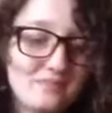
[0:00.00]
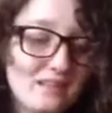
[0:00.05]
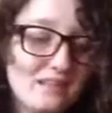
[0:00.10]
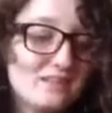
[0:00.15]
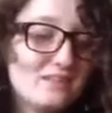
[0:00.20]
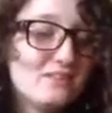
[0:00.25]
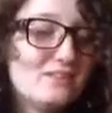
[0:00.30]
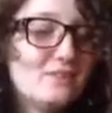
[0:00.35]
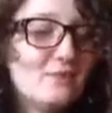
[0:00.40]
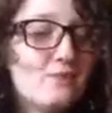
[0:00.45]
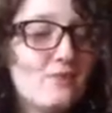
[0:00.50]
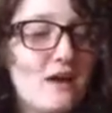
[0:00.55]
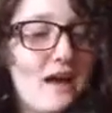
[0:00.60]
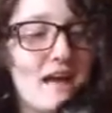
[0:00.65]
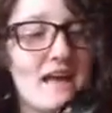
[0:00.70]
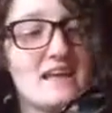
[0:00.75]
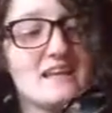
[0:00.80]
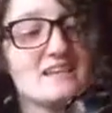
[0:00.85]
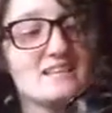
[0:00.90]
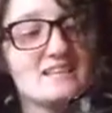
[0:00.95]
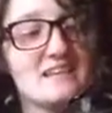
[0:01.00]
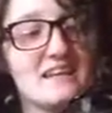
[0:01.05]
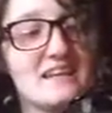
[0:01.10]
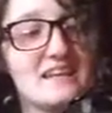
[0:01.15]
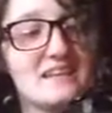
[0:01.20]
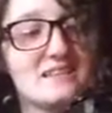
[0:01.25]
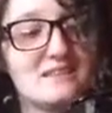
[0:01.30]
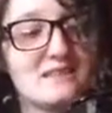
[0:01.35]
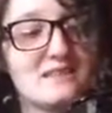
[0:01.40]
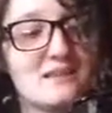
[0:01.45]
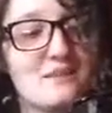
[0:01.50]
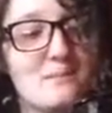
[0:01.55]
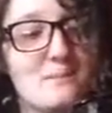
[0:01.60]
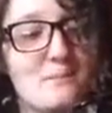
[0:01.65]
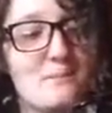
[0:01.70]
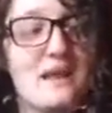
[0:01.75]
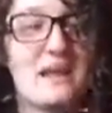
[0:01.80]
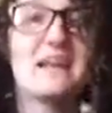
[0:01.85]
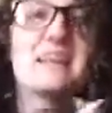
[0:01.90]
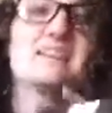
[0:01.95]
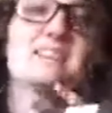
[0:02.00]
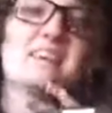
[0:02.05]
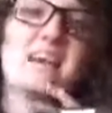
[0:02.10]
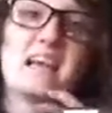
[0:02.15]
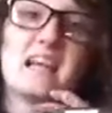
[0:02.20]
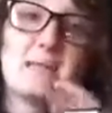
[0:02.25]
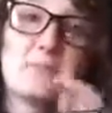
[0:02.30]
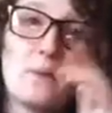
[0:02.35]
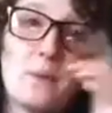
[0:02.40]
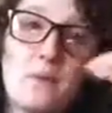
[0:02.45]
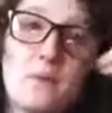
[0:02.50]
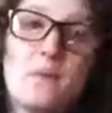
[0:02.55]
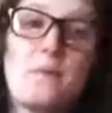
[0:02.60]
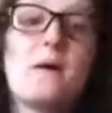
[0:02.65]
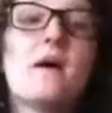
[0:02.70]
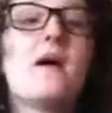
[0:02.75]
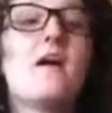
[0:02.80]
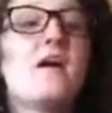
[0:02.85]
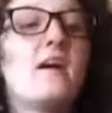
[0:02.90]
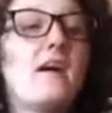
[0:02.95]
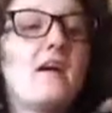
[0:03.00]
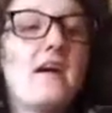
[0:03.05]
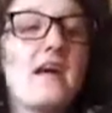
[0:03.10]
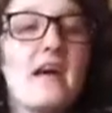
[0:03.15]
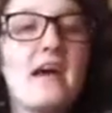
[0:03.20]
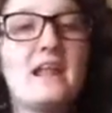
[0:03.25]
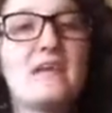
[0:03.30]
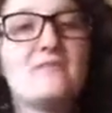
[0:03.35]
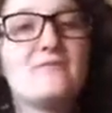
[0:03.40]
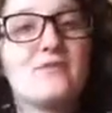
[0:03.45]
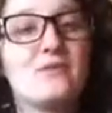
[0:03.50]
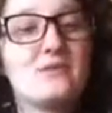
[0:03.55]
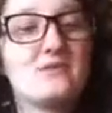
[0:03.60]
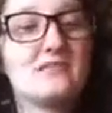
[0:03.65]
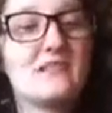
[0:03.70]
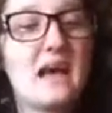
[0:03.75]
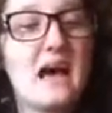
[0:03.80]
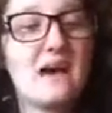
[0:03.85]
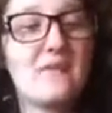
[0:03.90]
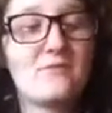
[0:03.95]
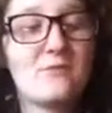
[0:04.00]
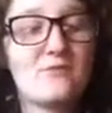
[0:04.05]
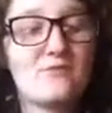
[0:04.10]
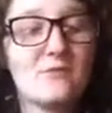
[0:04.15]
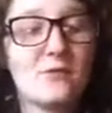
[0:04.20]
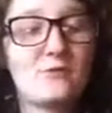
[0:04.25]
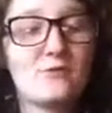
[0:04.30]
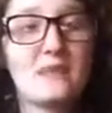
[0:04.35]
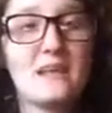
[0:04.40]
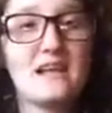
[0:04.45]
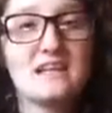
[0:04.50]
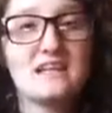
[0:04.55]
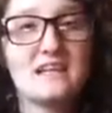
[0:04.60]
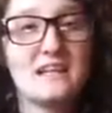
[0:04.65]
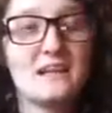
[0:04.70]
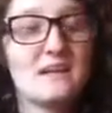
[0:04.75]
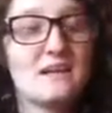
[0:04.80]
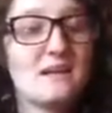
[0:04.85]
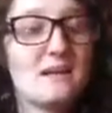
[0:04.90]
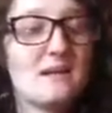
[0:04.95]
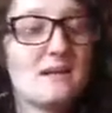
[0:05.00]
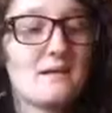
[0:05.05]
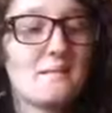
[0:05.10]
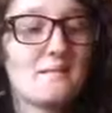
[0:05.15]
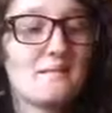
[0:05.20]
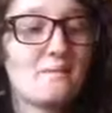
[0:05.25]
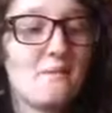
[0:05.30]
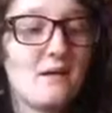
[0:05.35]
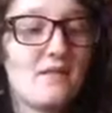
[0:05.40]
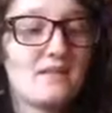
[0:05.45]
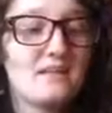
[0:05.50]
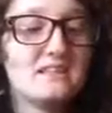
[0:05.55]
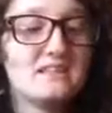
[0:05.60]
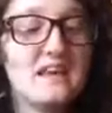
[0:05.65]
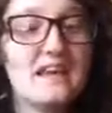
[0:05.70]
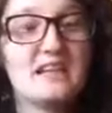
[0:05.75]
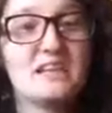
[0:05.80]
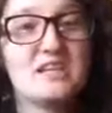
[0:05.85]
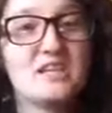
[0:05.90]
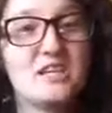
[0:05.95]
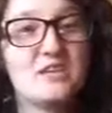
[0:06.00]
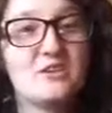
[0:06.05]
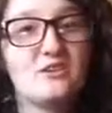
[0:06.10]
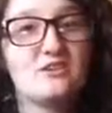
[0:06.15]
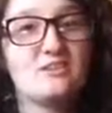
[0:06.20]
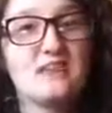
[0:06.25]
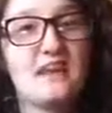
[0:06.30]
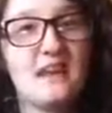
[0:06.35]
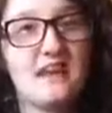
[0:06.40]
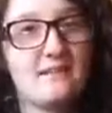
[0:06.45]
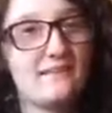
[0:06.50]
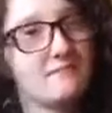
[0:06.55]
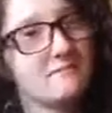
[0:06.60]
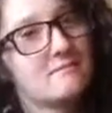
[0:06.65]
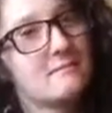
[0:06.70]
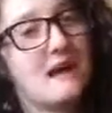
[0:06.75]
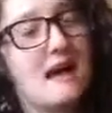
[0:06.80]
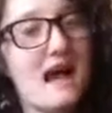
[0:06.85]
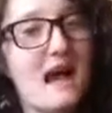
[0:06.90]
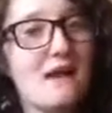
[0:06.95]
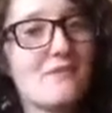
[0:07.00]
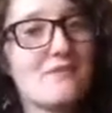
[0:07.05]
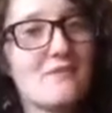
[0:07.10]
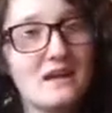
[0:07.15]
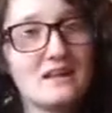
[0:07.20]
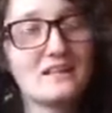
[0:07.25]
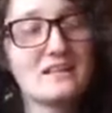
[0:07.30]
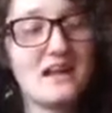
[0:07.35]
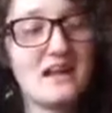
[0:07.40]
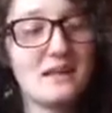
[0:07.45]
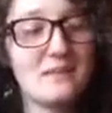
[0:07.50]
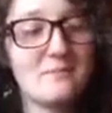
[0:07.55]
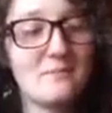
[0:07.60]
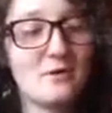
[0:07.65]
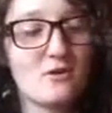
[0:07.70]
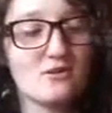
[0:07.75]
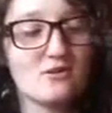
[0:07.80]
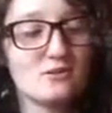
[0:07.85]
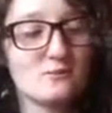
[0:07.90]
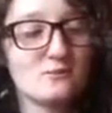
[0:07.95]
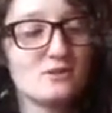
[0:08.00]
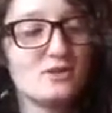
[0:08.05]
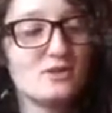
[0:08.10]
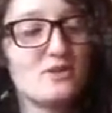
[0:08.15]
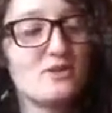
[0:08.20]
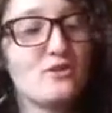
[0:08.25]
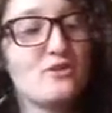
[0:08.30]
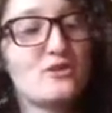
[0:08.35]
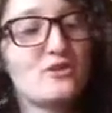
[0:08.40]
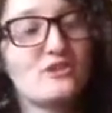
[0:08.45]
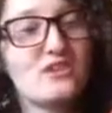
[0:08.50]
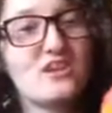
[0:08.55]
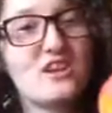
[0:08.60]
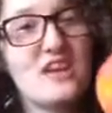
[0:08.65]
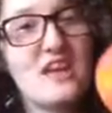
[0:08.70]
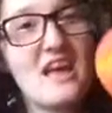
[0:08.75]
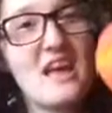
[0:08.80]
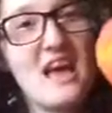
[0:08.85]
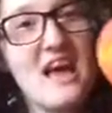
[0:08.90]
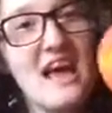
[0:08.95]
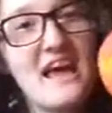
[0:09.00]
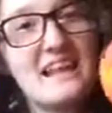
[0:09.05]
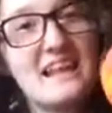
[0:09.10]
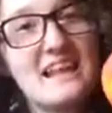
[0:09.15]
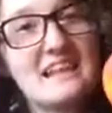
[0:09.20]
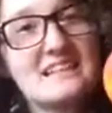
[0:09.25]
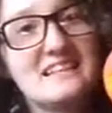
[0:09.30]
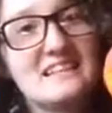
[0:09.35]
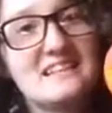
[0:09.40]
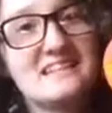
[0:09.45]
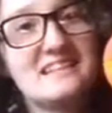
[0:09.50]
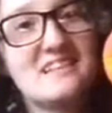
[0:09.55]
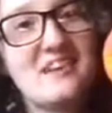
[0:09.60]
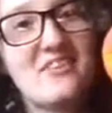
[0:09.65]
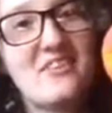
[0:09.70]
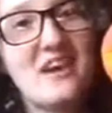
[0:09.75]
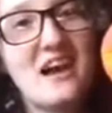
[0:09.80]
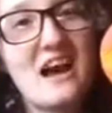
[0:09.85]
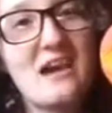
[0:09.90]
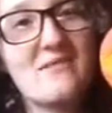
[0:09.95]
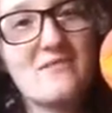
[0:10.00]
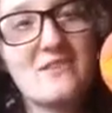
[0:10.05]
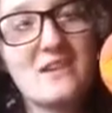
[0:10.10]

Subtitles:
So this is Brightside Bubble Bar, and I've used half of it already, but they said to use it half at a time because it's huge, and this is the other half